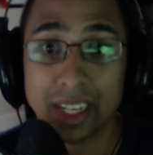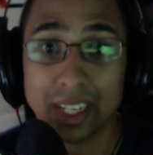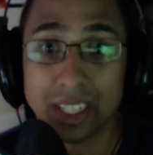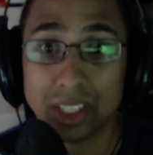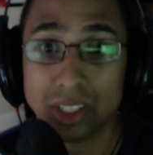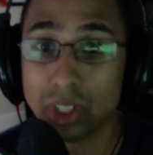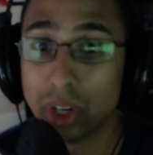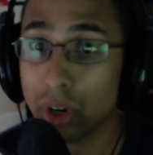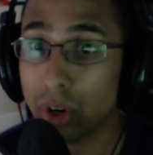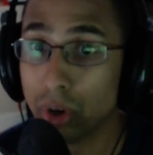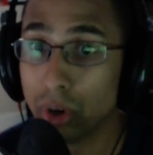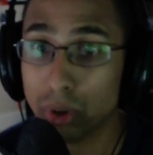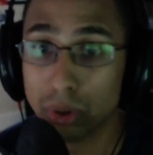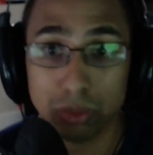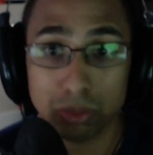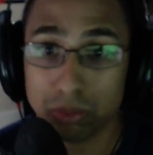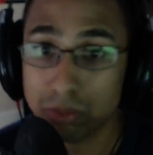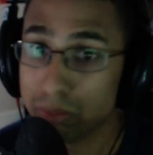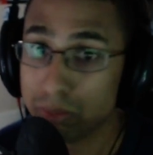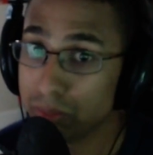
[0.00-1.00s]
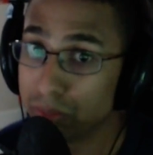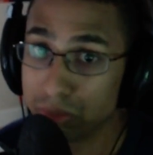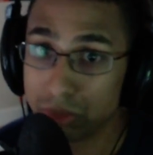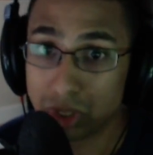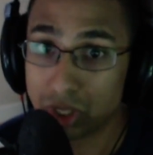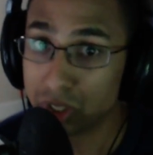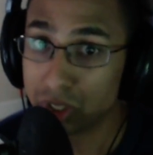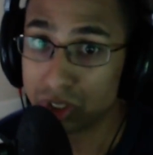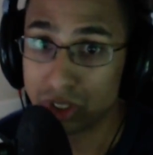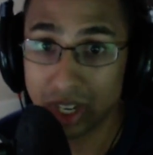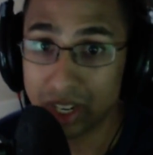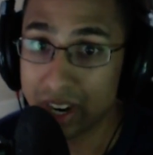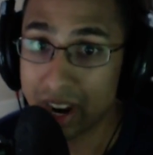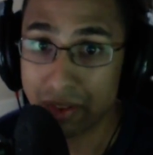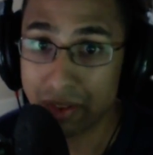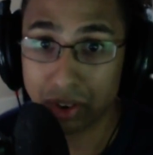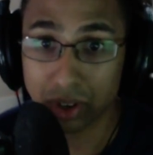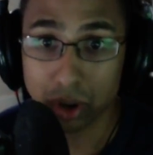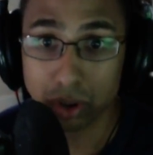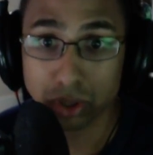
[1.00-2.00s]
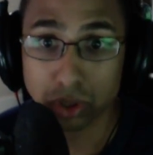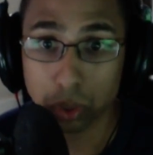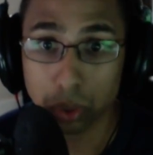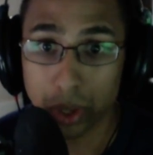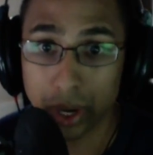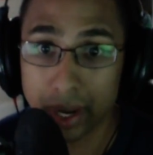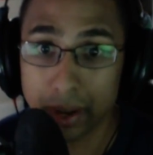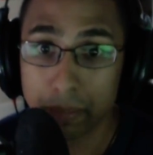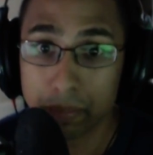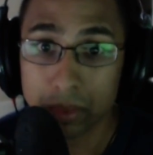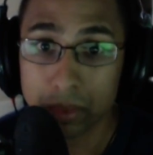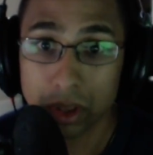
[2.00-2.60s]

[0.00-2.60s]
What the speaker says: So, it never goes away.